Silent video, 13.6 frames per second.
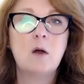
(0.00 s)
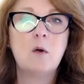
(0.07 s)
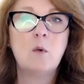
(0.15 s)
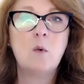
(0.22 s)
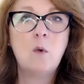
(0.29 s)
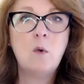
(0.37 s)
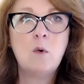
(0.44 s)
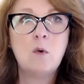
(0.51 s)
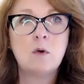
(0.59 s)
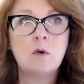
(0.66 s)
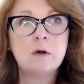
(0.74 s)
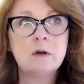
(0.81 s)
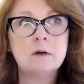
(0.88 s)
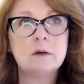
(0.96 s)

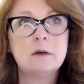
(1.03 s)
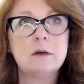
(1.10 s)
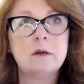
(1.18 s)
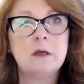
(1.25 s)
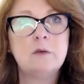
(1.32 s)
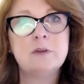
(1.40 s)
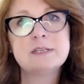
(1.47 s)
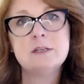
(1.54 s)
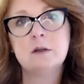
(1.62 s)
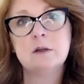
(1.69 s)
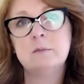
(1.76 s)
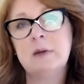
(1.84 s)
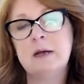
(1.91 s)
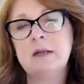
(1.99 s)
Or if it's
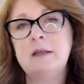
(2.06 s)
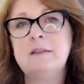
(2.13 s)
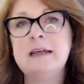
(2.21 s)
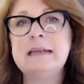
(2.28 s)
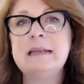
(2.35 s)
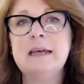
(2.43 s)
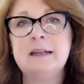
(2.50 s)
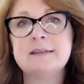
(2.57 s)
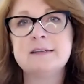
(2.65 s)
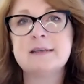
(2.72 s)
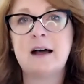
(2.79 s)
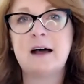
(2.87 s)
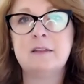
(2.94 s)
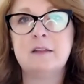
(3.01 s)
not money, then it is
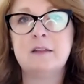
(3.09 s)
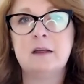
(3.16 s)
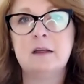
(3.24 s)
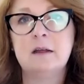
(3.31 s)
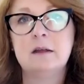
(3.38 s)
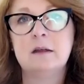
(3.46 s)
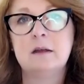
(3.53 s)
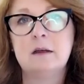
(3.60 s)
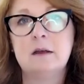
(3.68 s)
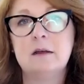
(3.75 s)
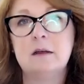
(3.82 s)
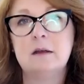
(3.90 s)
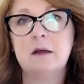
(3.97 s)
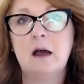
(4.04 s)
other
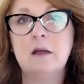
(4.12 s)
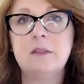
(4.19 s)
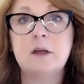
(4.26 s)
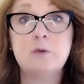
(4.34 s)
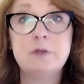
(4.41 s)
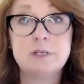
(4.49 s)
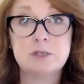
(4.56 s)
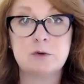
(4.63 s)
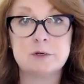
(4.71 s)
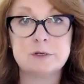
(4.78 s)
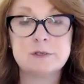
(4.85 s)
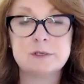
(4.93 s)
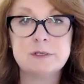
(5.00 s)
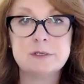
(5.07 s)

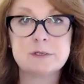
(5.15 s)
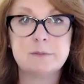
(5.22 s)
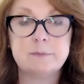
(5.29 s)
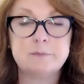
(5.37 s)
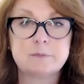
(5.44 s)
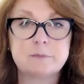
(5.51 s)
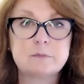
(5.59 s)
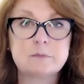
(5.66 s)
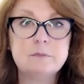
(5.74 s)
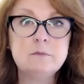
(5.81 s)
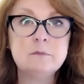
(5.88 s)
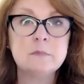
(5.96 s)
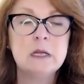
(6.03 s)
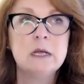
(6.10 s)
resources.
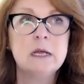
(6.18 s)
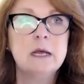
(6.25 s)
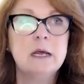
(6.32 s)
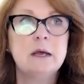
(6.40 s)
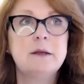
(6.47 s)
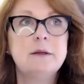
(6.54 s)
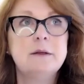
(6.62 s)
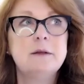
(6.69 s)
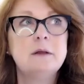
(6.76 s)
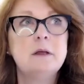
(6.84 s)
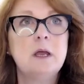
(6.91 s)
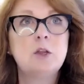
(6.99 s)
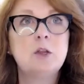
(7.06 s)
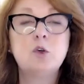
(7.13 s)

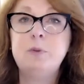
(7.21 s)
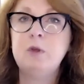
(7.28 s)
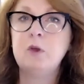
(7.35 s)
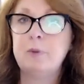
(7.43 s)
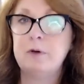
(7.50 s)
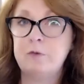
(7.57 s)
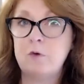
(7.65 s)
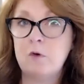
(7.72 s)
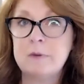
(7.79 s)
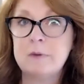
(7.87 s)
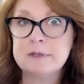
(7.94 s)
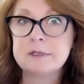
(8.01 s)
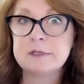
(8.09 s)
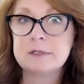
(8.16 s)
It could be your
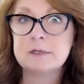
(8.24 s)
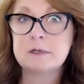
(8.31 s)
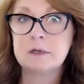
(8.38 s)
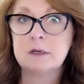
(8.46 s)
performance.